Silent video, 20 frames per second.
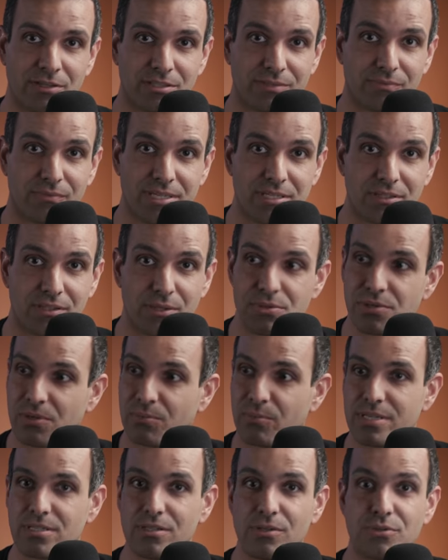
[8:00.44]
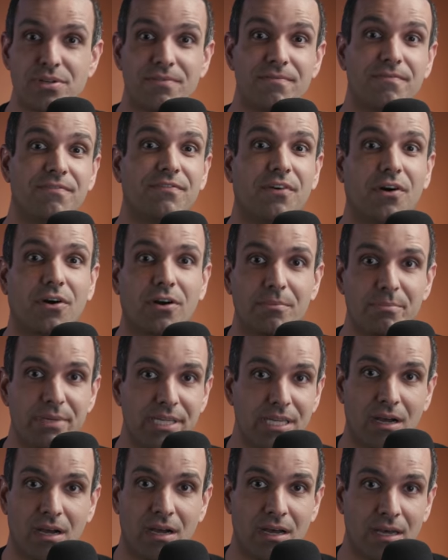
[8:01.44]
amounts of resolution, resolution far
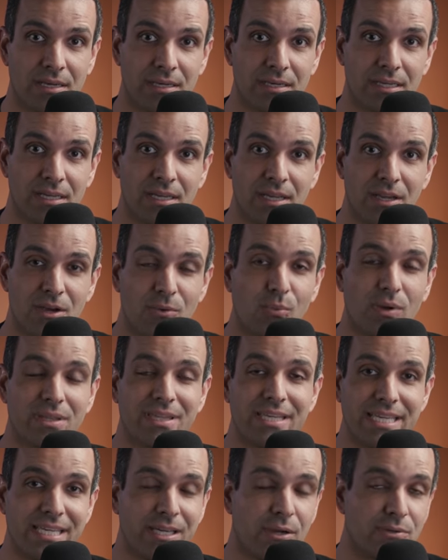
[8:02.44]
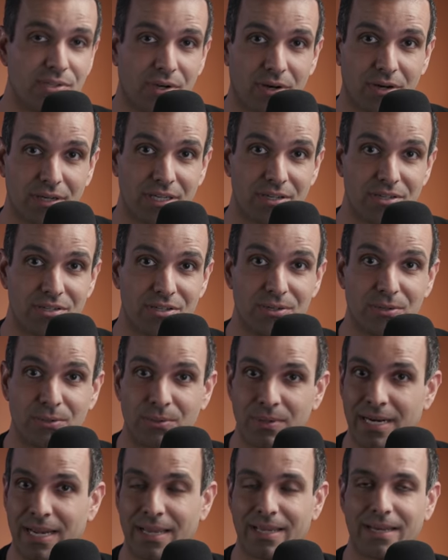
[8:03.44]
beyond what the E O S R could
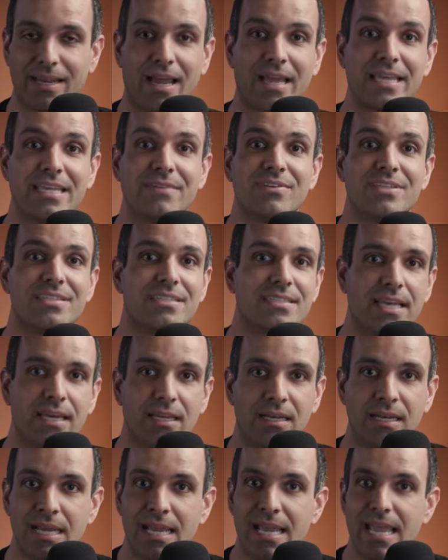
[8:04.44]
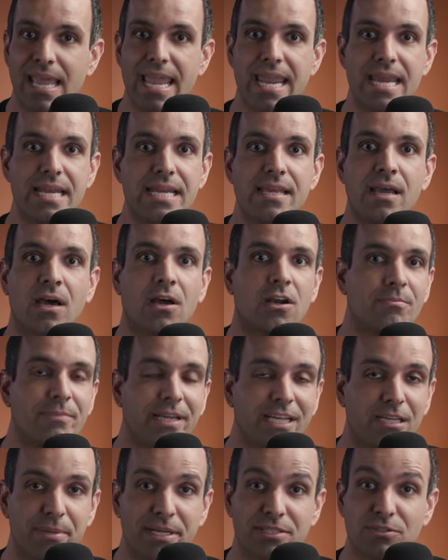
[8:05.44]
do. And I, I even said eighty, one hundred
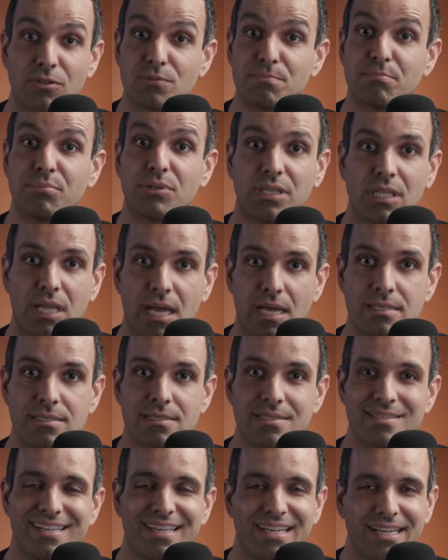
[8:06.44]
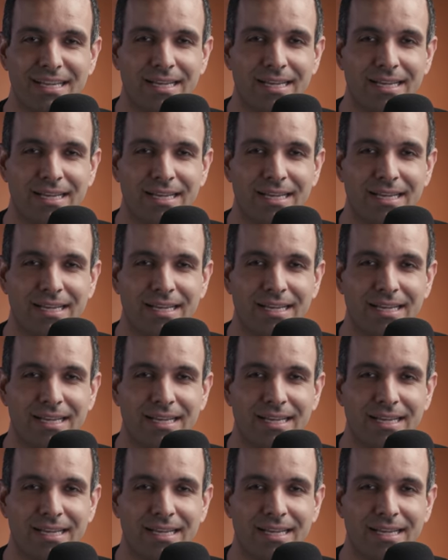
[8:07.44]
megapixels plus.